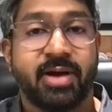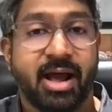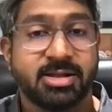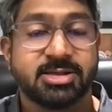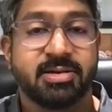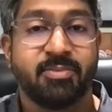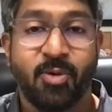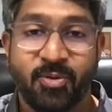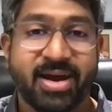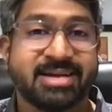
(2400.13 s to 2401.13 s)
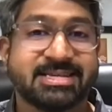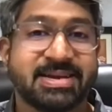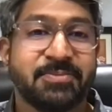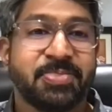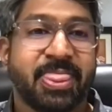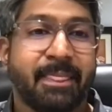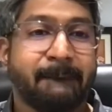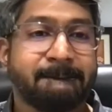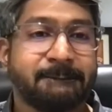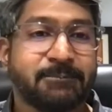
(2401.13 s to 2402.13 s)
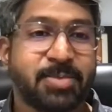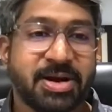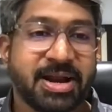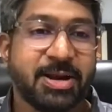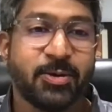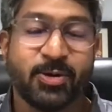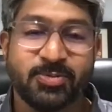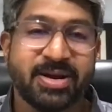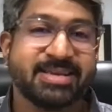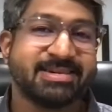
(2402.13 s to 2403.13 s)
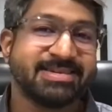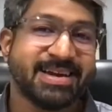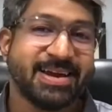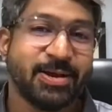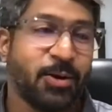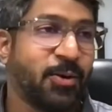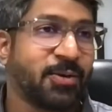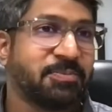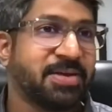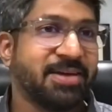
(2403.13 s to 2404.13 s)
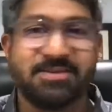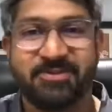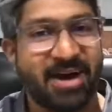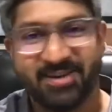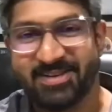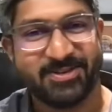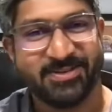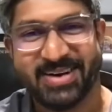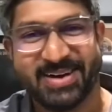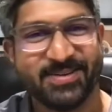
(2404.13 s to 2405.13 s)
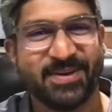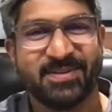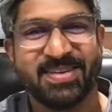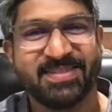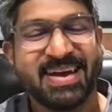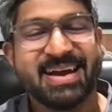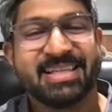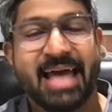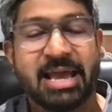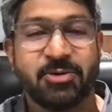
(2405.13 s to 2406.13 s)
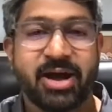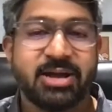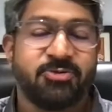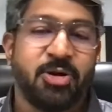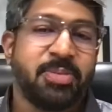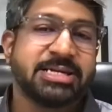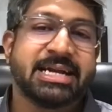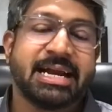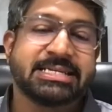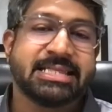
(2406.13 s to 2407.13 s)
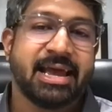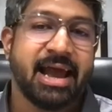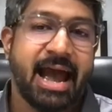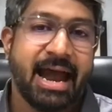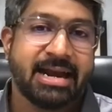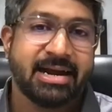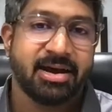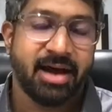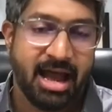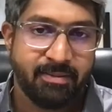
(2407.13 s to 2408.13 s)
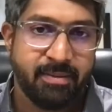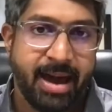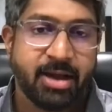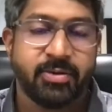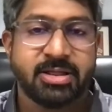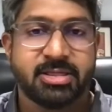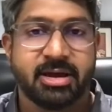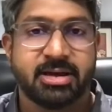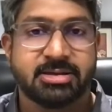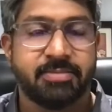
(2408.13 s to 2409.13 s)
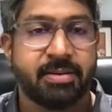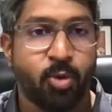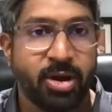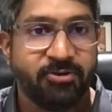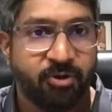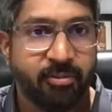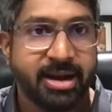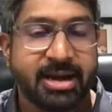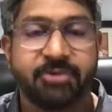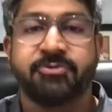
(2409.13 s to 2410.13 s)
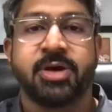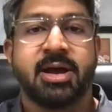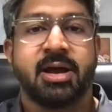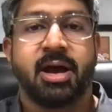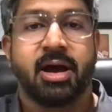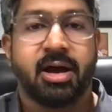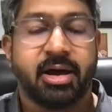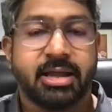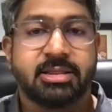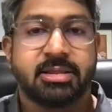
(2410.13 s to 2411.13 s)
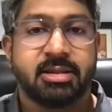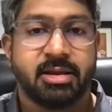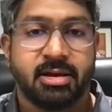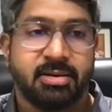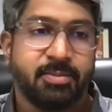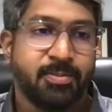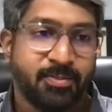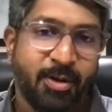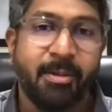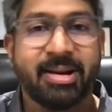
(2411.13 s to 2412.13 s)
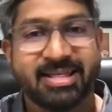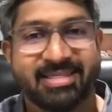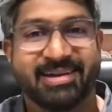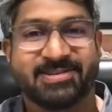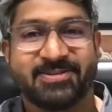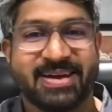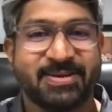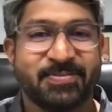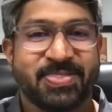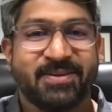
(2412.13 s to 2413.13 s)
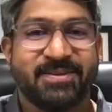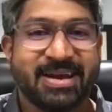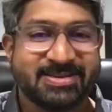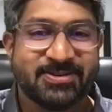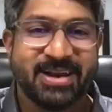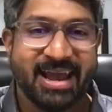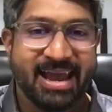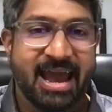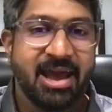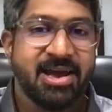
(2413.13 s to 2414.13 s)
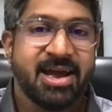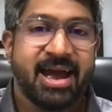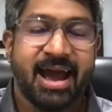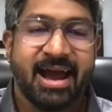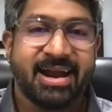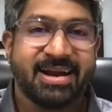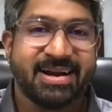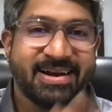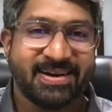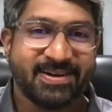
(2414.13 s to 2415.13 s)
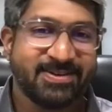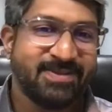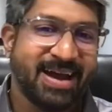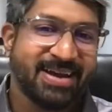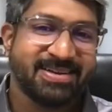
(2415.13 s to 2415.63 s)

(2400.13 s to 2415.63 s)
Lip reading: and answer more queries pertaining to cosmetic surgery, or even far away from it. No problem. Thank you guys for your patient listening, and I'll be back with something more informative in probably the next week. Okay, so take care, and goodbye.